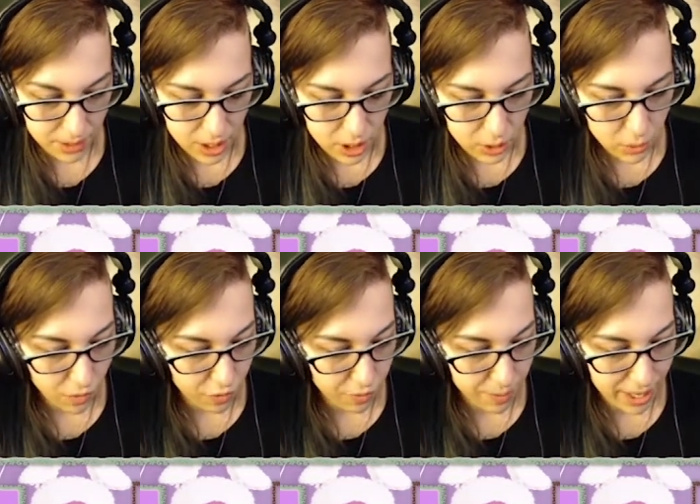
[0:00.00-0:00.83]

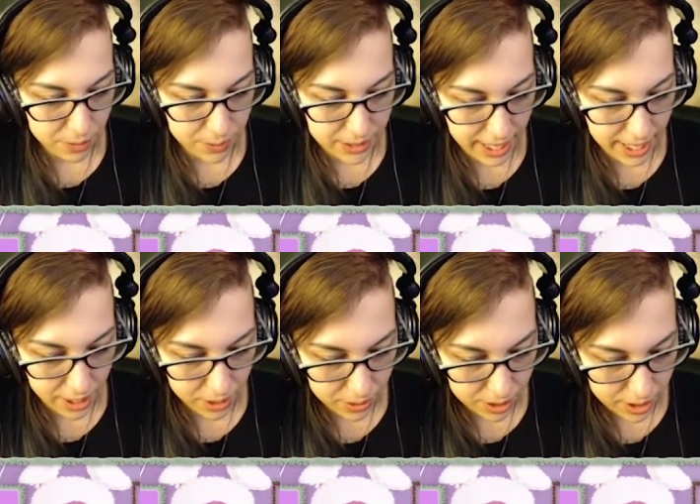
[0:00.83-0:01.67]
12 mashed
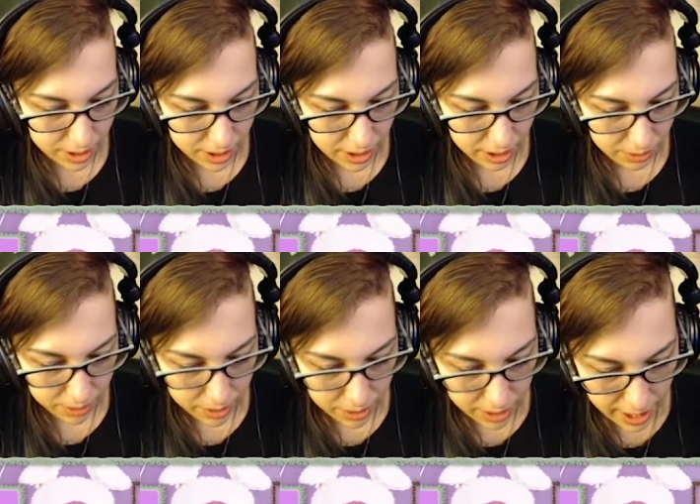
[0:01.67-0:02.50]
potatoes? Oh.
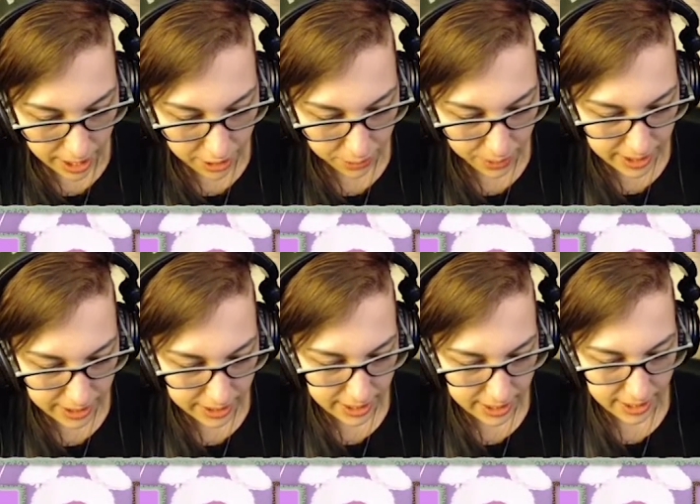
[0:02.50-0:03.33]
And the rest
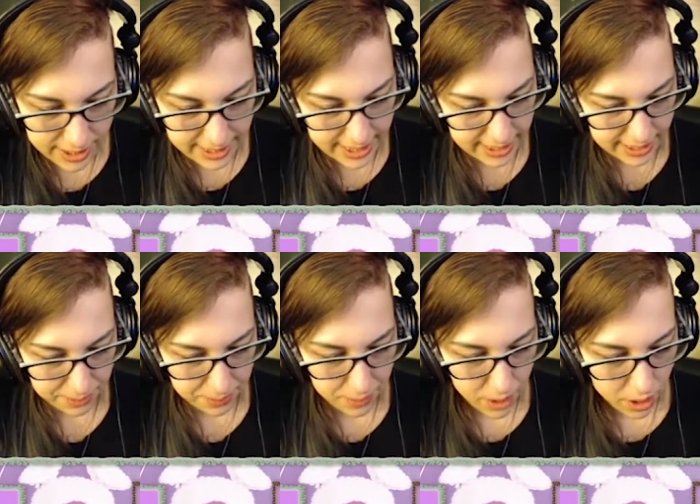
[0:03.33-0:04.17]
is easy.
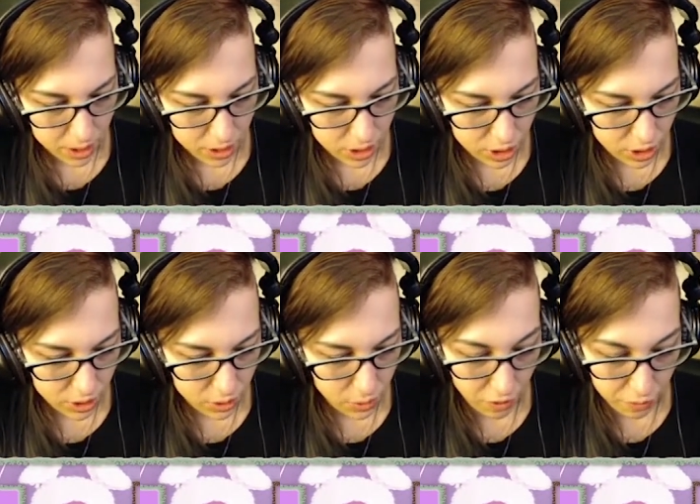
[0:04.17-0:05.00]

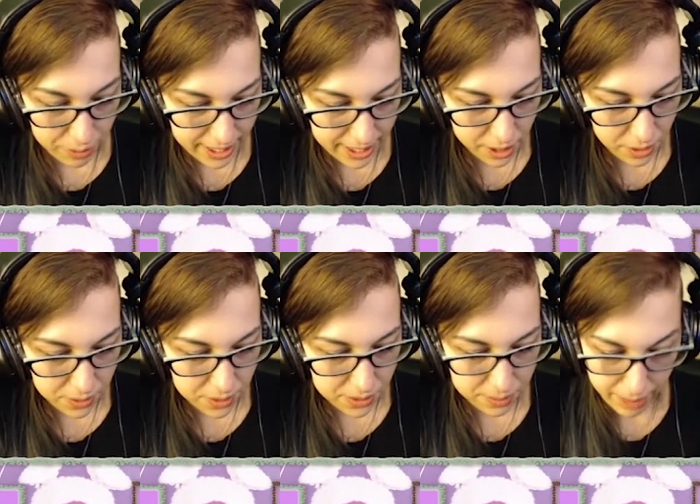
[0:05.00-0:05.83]
12
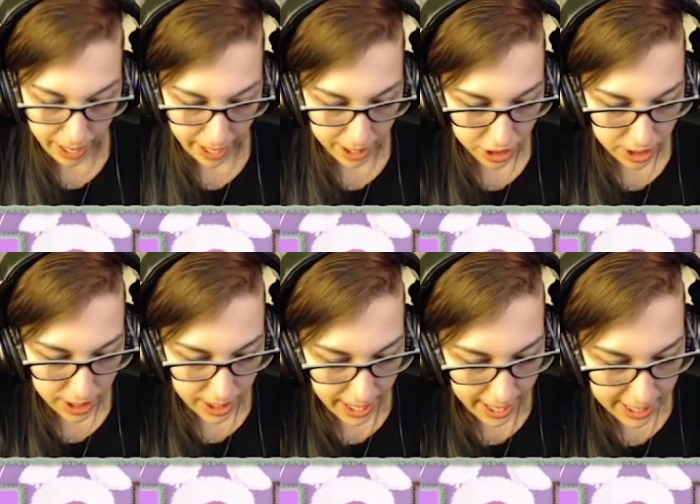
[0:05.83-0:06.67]
potatoes, mashed,
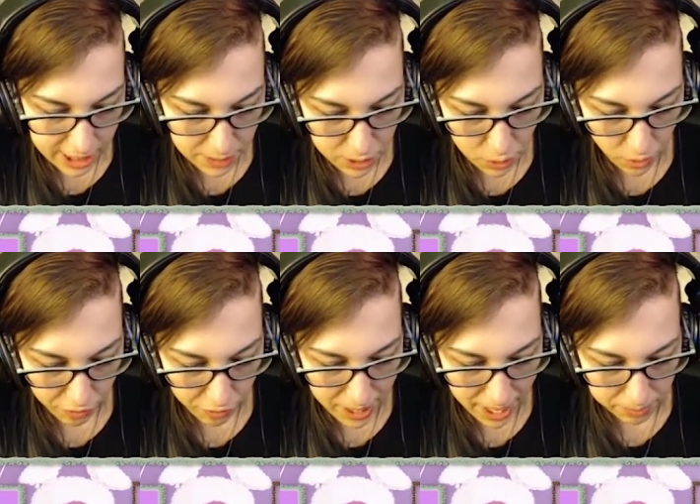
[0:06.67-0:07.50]
has to be 12
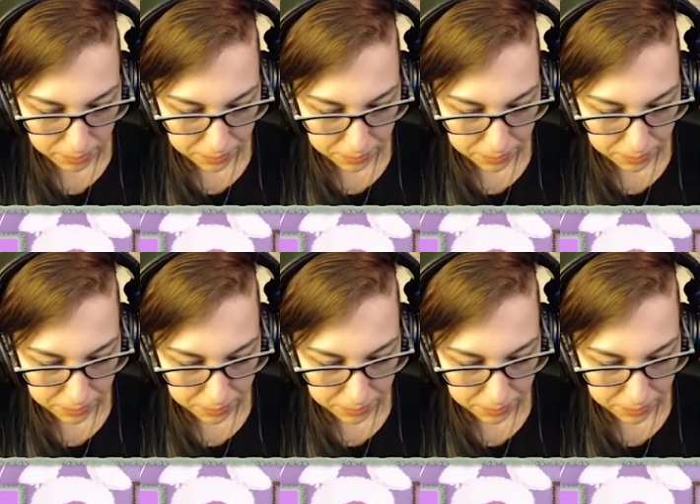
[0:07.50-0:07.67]
p.m.